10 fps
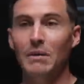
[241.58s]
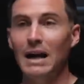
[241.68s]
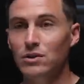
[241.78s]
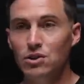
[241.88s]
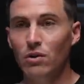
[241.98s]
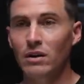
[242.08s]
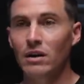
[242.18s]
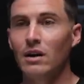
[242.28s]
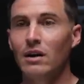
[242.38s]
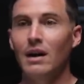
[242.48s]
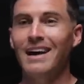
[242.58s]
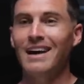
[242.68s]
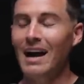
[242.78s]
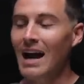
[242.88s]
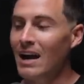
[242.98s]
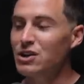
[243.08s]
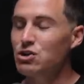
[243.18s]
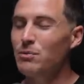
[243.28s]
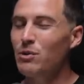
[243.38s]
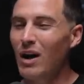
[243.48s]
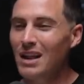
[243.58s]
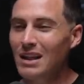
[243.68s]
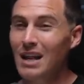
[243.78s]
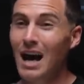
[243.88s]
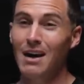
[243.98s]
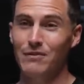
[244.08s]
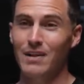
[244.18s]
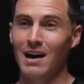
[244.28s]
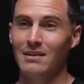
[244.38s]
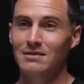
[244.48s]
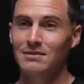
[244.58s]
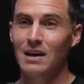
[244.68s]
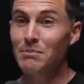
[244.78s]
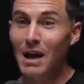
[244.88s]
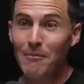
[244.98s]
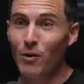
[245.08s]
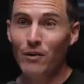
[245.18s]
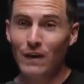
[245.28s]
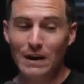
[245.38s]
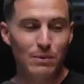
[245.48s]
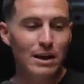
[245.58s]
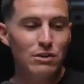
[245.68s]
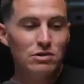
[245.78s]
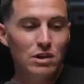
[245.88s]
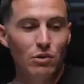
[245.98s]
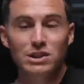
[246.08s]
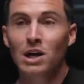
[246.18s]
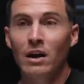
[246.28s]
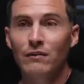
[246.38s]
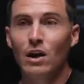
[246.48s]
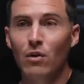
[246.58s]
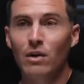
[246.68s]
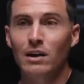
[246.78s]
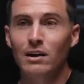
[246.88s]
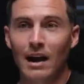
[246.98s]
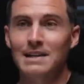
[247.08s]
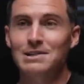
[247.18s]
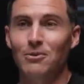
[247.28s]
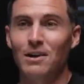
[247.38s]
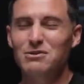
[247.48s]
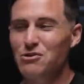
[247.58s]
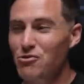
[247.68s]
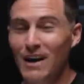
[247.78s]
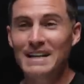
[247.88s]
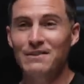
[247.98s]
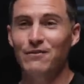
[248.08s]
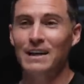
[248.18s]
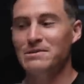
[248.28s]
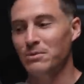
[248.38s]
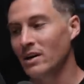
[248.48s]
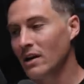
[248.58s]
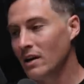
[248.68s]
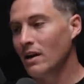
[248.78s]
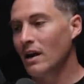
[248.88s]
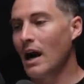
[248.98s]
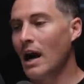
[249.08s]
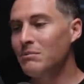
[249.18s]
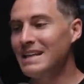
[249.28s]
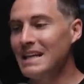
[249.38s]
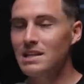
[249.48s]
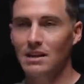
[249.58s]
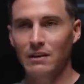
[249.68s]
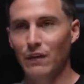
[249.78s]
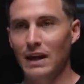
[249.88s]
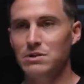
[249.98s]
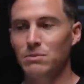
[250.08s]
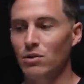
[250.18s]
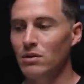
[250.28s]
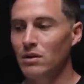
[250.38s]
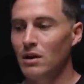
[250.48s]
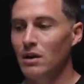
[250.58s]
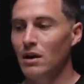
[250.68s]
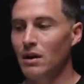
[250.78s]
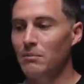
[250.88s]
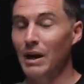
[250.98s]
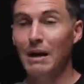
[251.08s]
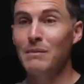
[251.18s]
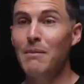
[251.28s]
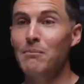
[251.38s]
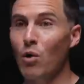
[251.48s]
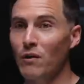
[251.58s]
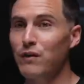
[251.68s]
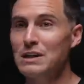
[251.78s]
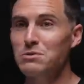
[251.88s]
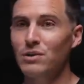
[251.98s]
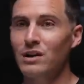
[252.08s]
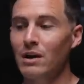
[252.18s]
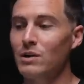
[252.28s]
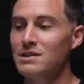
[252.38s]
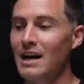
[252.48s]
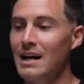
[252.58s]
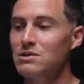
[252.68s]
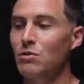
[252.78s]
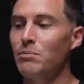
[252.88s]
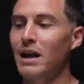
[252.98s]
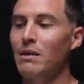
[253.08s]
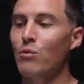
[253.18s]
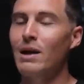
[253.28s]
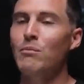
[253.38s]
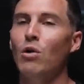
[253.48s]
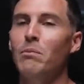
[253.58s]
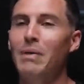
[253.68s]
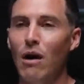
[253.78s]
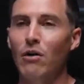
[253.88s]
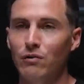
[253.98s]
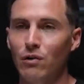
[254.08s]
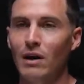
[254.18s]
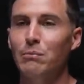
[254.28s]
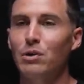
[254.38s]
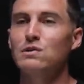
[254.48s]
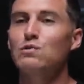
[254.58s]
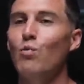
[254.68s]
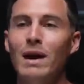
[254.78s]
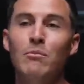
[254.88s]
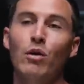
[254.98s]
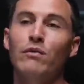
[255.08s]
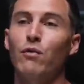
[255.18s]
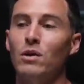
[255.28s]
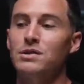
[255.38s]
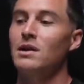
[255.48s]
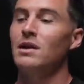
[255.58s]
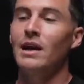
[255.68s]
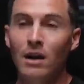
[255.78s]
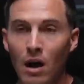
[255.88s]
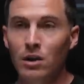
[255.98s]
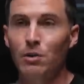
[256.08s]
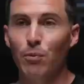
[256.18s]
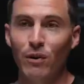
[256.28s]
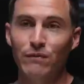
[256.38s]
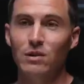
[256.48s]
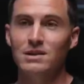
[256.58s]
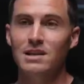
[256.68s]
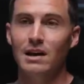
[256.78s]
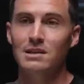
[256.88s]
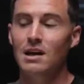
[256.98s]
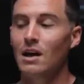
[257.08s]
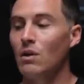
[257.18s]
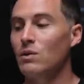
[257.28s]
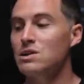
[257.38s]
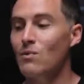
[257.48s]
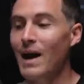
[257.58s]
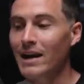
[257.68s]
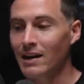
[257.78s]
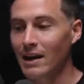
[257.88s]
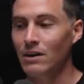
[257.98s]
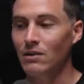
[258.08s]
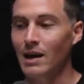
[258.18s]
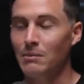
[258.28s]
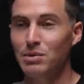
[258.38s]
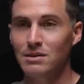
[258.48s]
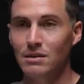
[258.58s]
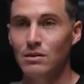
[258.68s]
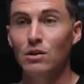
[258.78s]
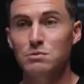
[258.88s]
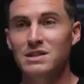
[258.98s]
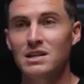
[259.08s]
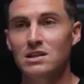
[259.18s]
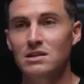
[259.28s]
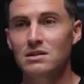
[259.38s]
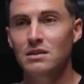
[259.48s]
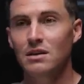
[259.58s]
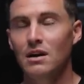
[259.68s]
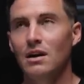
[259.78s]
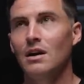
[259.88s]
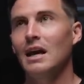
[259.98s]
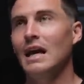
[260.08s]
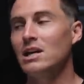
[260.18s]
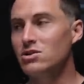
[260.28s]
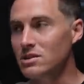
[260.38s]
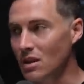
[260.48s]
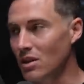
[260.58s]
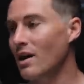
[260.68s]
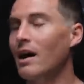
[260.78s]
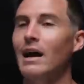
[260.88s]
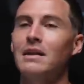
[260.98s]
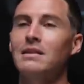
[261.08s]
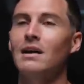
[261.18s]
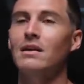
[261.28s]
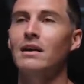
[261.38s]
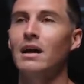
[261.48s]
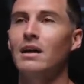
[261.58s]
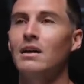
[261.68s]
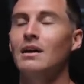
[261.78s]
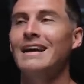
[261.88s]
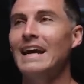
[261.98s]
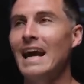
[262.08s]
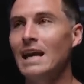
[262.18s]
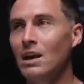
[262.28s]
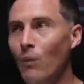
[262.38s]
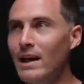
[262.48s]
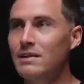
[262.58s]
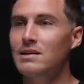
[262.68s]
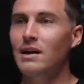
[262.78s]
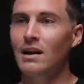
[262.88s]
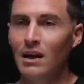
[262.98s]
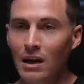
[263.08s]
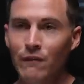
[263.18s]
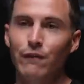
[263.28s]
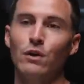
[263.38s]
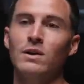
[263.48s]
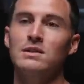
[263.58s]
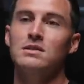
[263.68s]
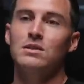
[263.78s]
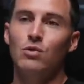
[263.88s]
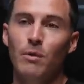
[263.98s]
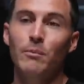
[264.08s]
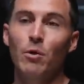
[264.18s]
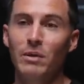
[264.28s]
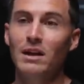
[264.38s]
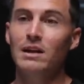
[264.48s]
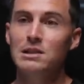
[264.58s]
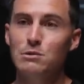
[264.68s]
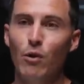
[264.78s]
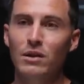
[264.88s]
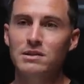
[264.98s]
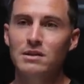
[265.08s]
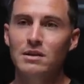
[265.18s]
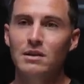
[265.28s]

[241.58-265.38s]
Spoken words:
Michael Jordan. And I attribute a lot of that. I'm not more flexible. I used to do a ton of yoga in high school. I was crazy flexible. I'm decently flexible, but I'm not more flexible than I was in high school, but I'm way more powerful. I produce way more force in under 0.4 seconds, which is why I can handle that those positions. Interesting thought I had the other day. Gaining weights can influence your mobility in sports.